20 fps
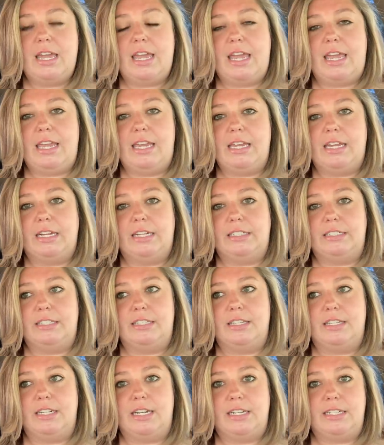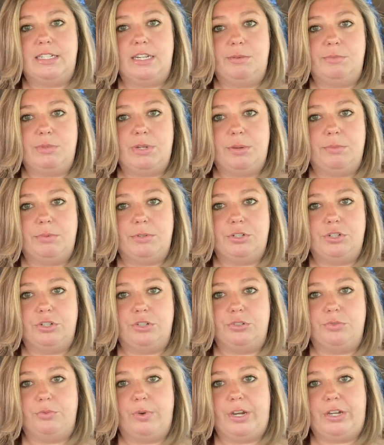And the nighttime
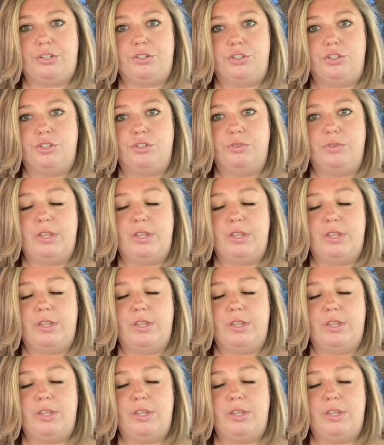temperatures ranged